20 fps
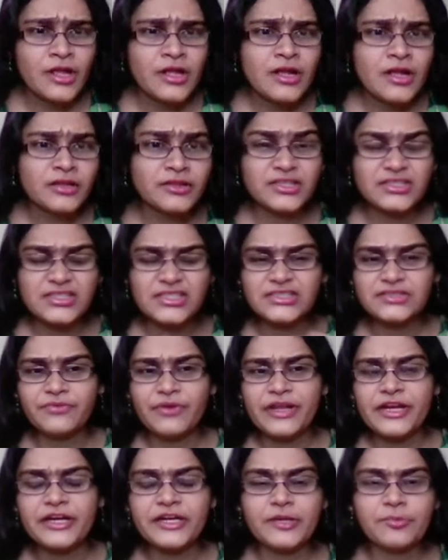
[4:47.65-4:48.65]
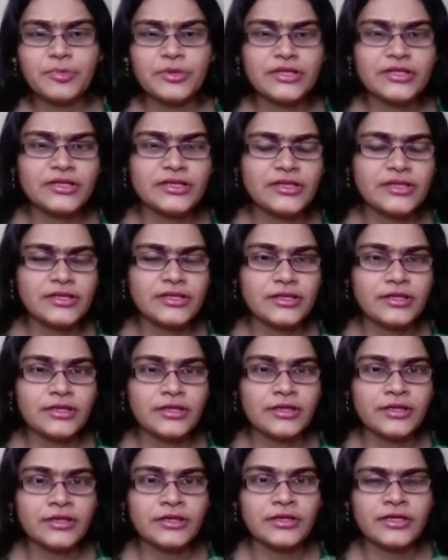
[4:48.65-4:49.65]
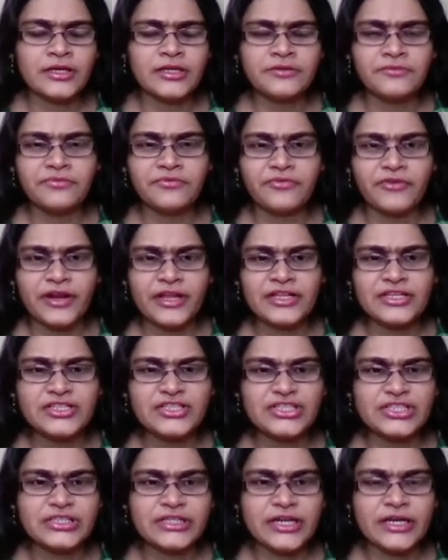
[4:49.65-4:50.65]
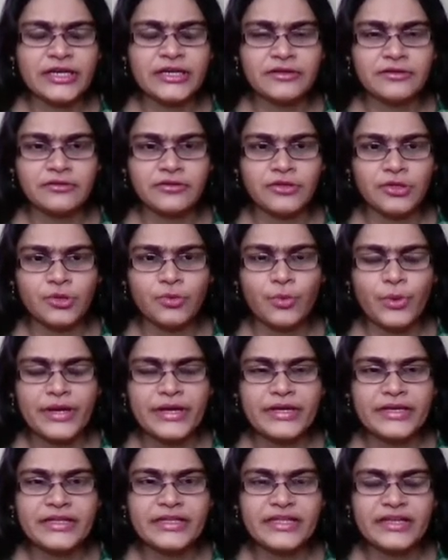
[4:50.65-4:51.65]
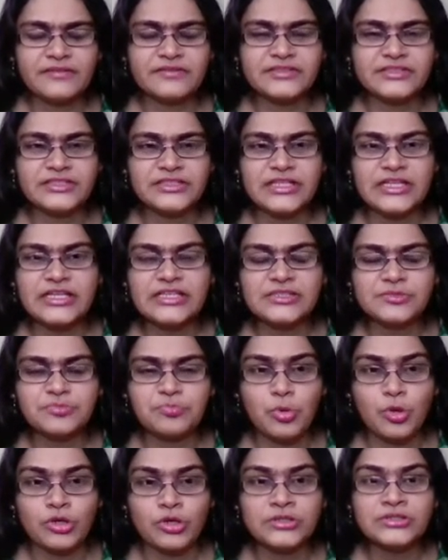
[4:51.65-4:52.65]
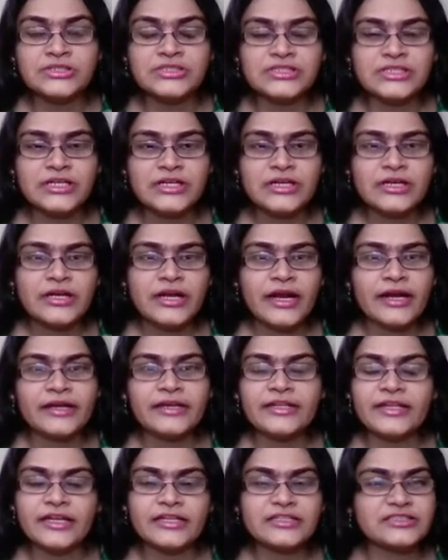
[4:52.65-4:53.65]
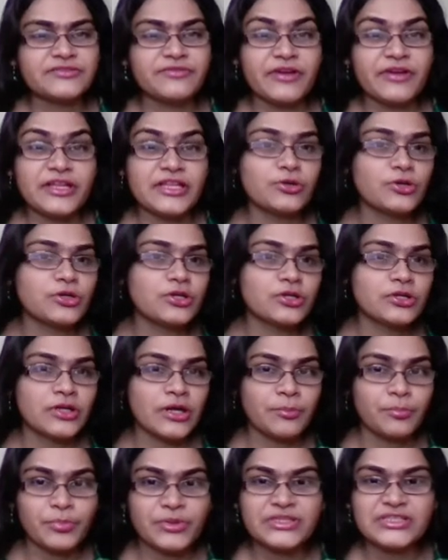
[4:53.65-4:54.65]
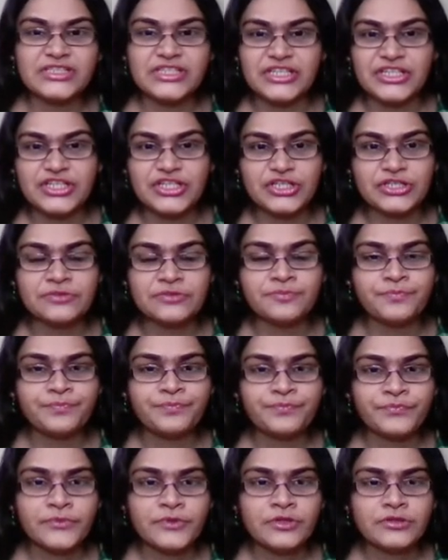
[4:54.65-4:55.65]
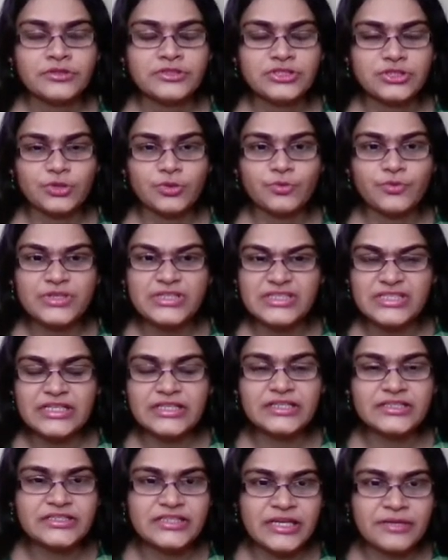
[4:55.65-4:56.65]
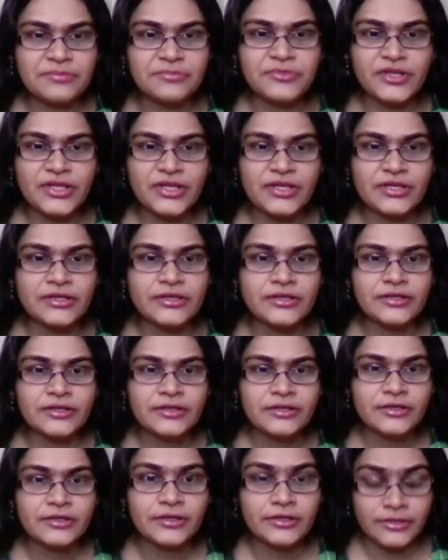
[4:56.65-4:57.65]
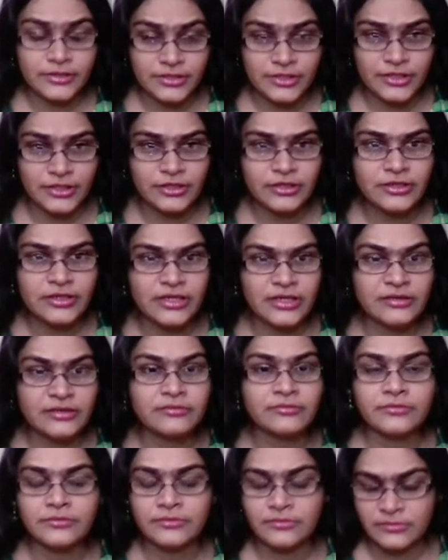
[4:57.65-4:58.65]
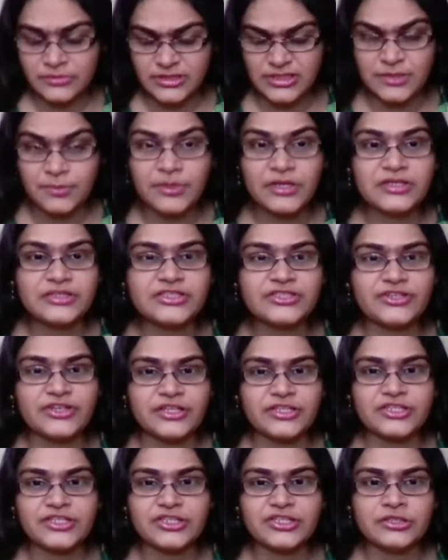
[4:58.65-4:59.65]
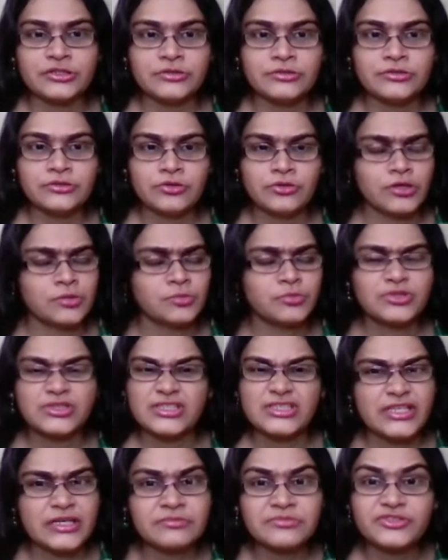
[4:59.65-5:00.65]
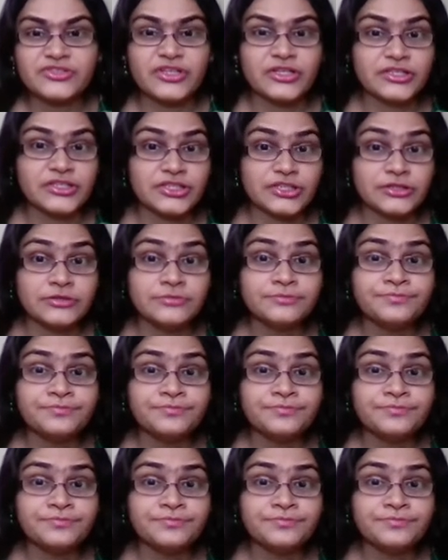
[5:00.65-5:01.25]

This is very typical in French that, you know, white gives these pawns and gets very good compensation. So we see the same thing here in similar structure, almost the same structure.